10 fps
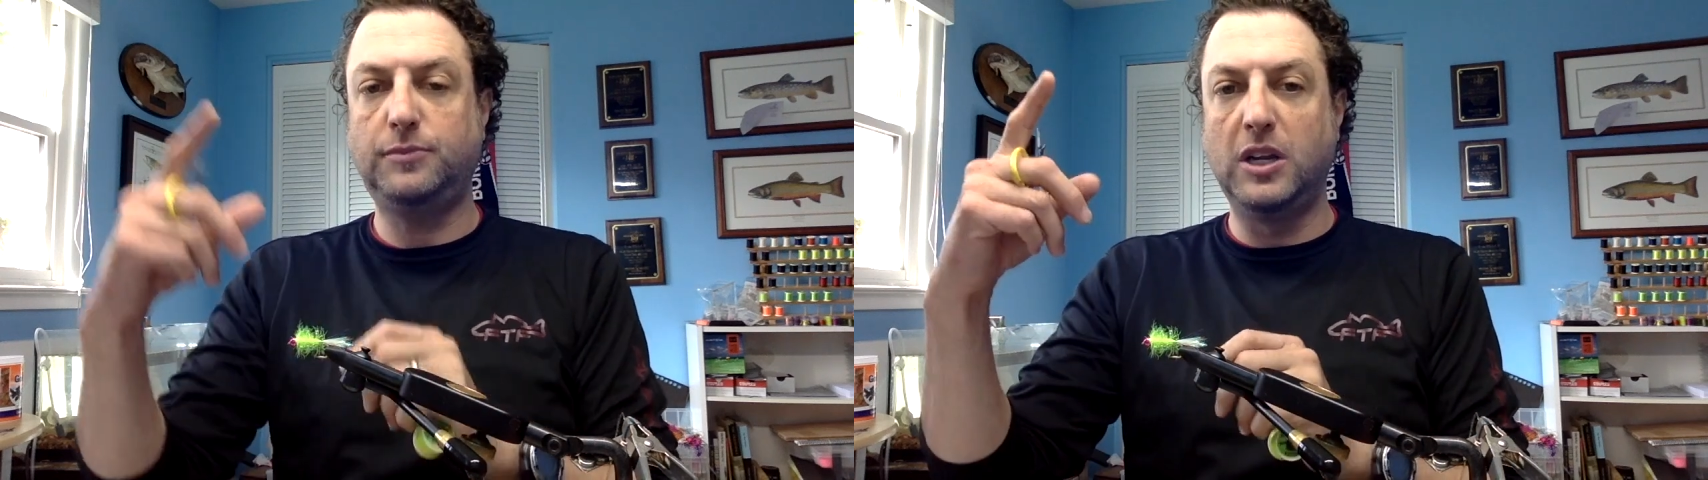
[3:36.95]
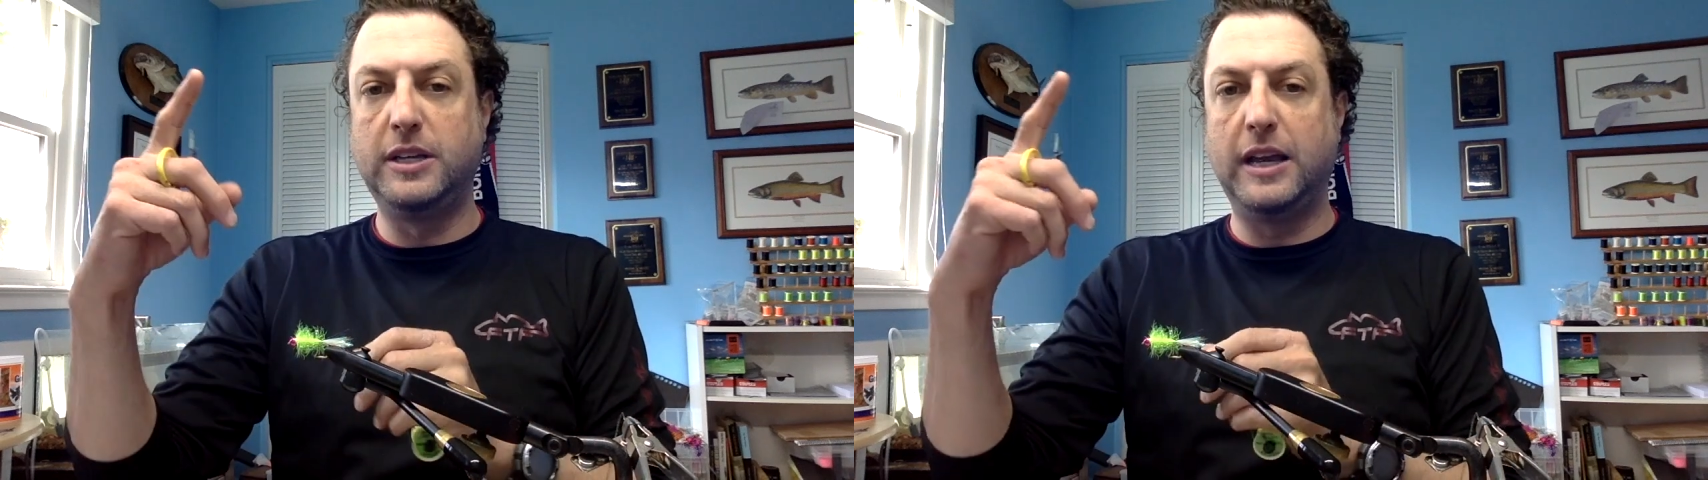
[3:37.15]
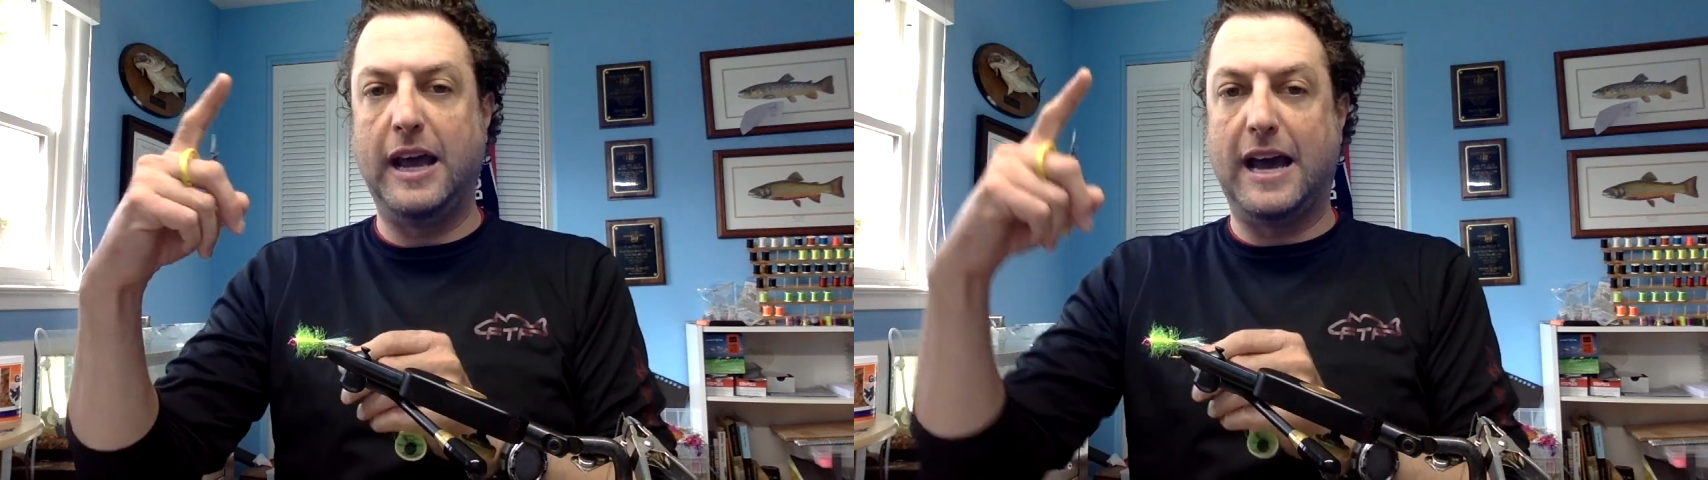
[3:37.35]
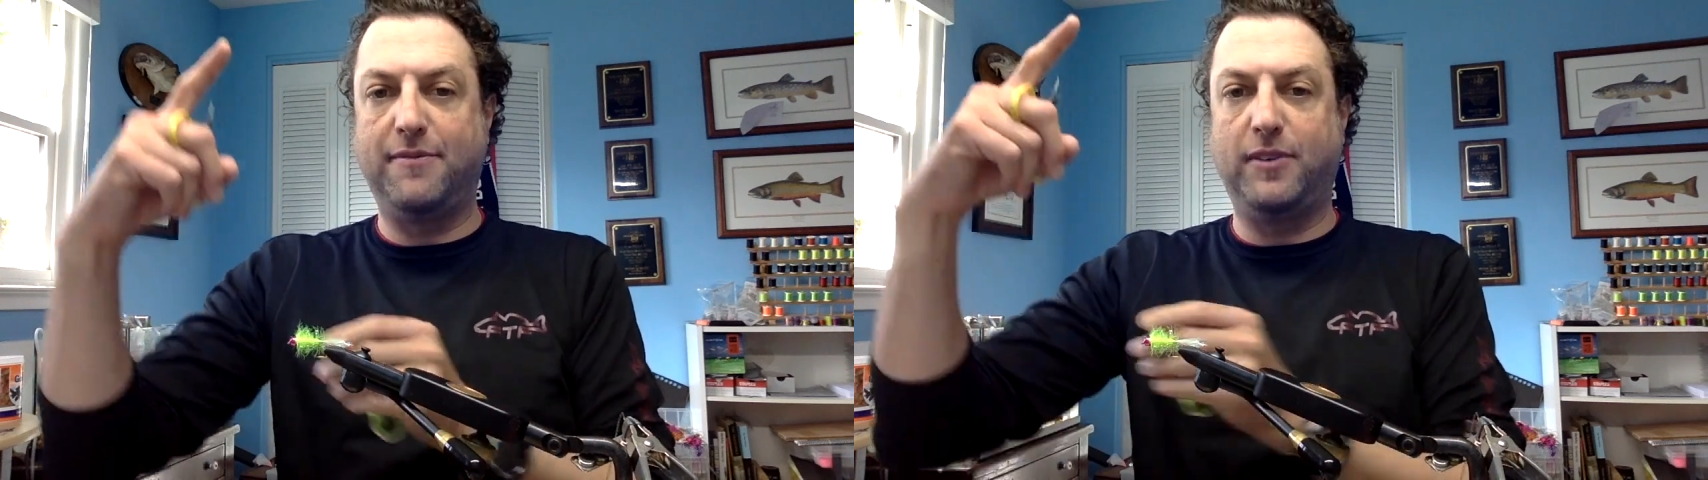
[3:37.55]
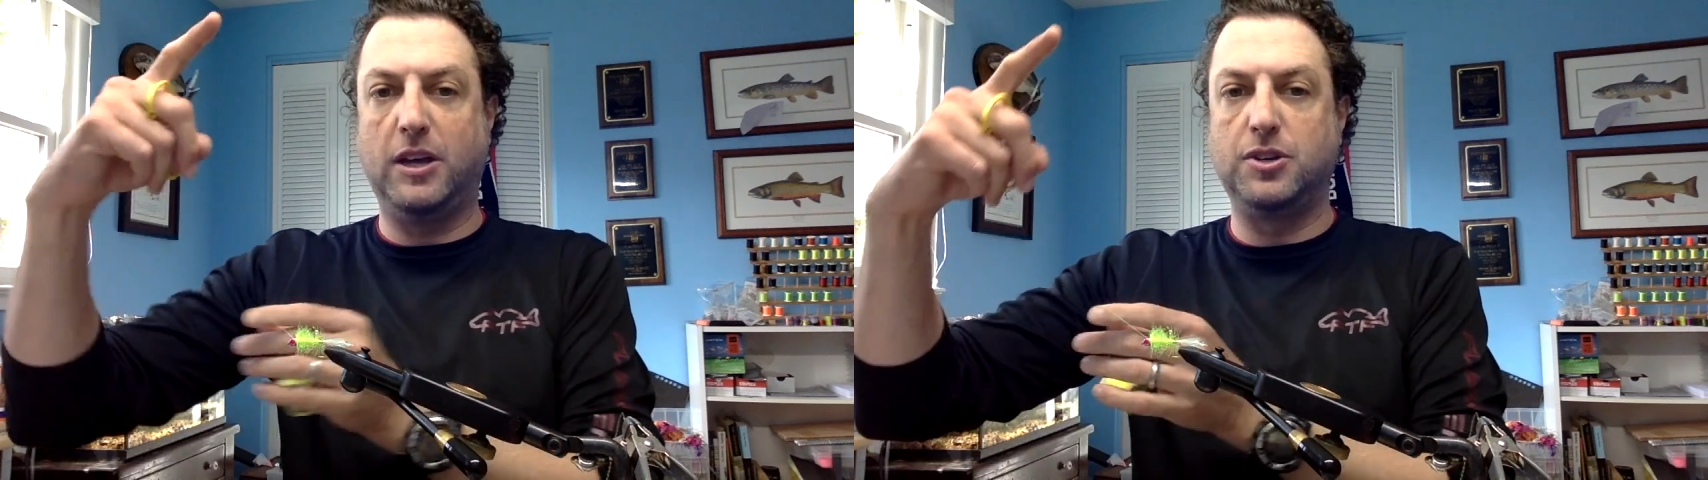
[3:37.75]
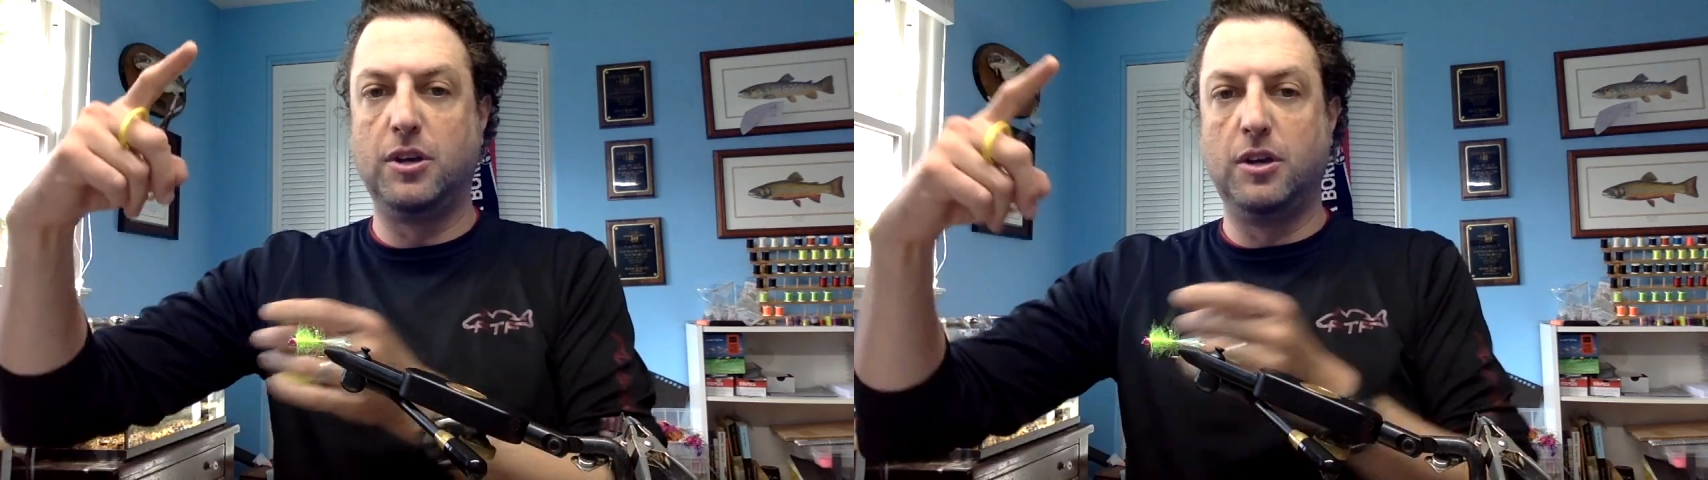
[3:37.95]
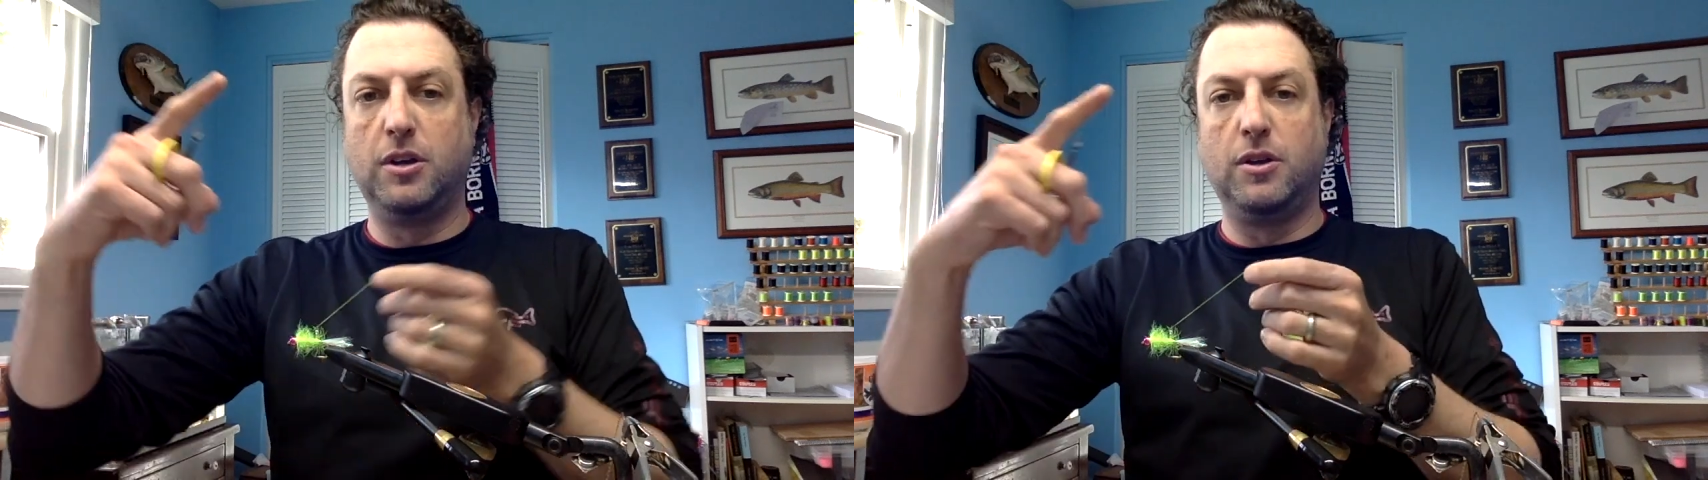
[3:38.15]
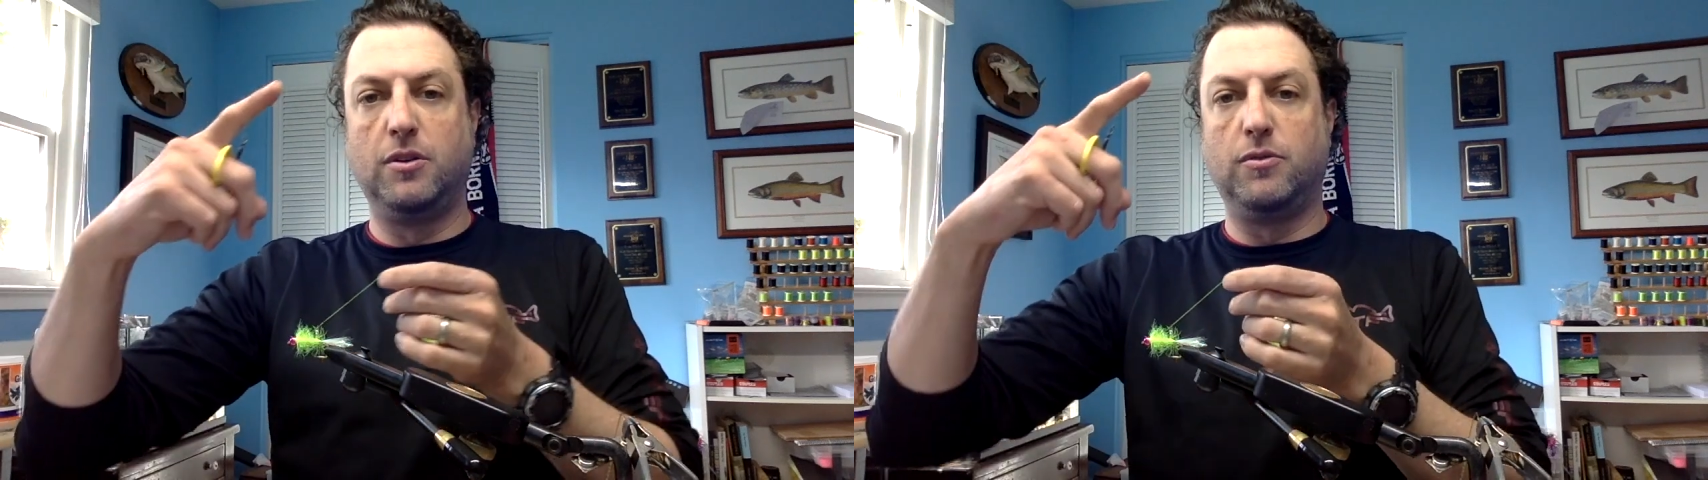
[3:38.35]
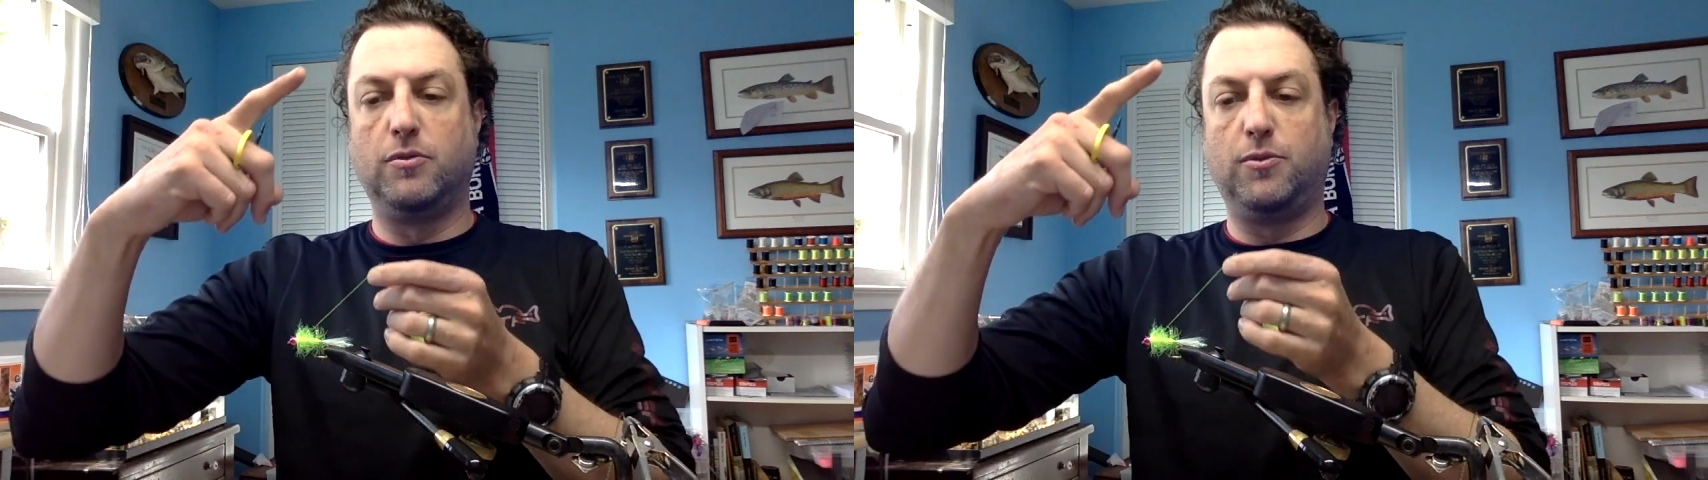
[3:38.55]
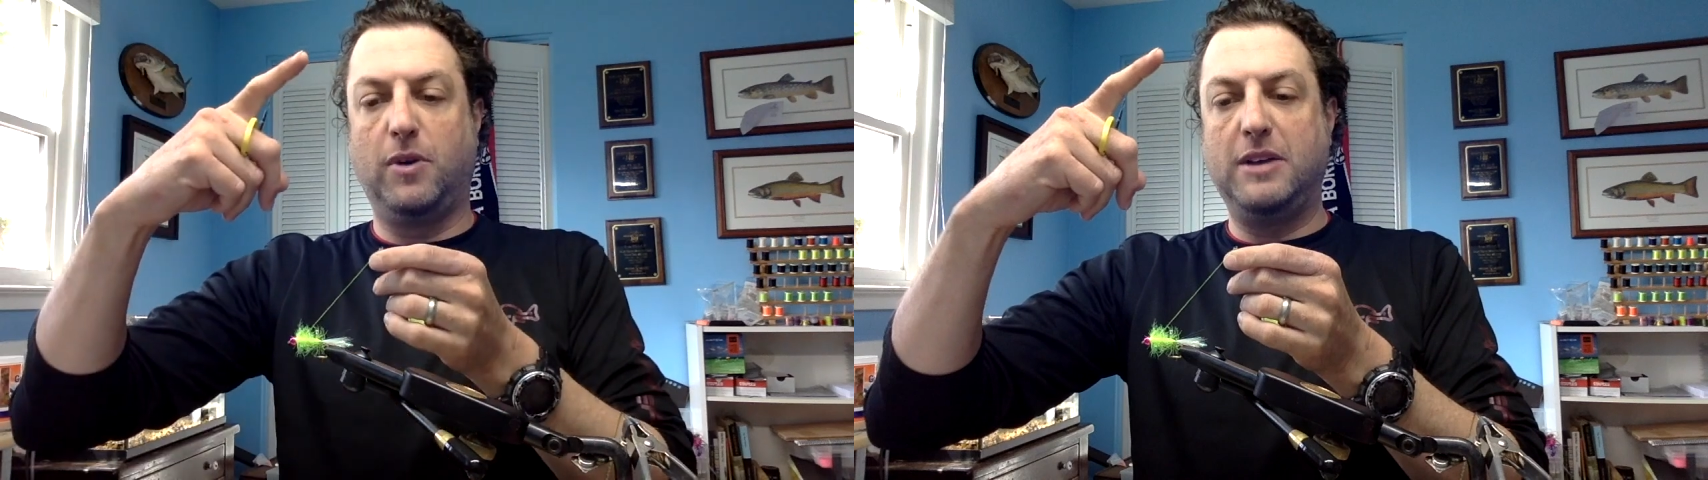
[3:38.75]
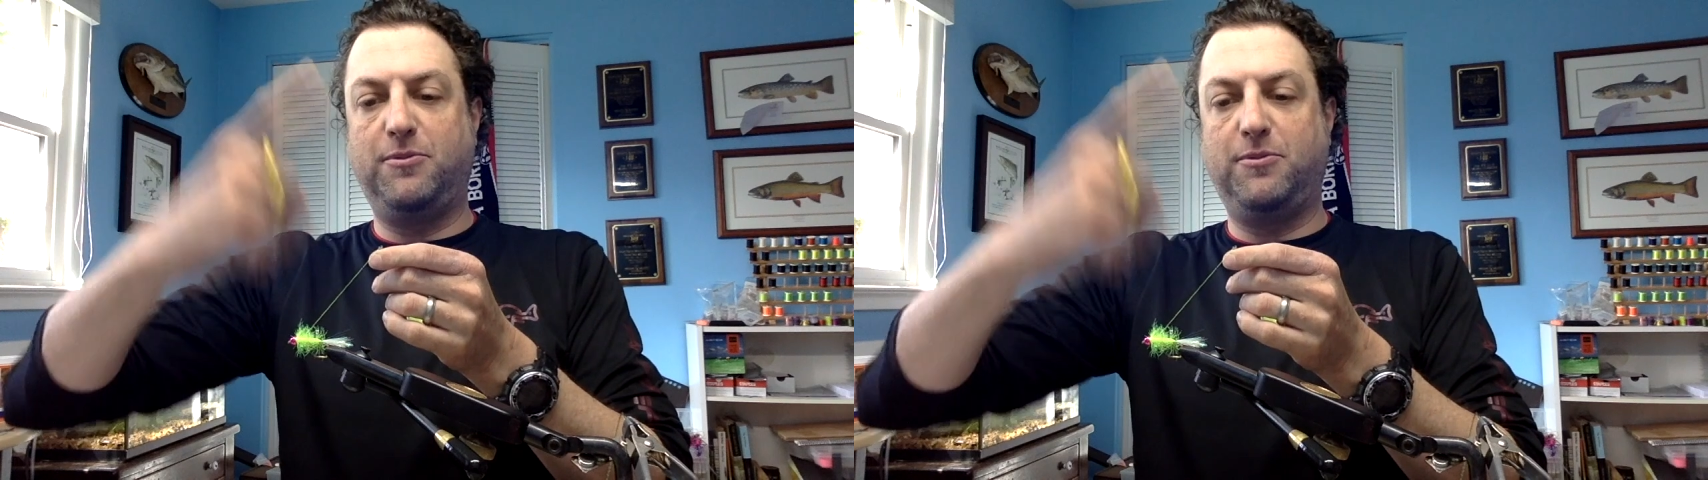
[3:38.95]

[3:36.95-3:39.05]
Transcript: Again, half hitch. Right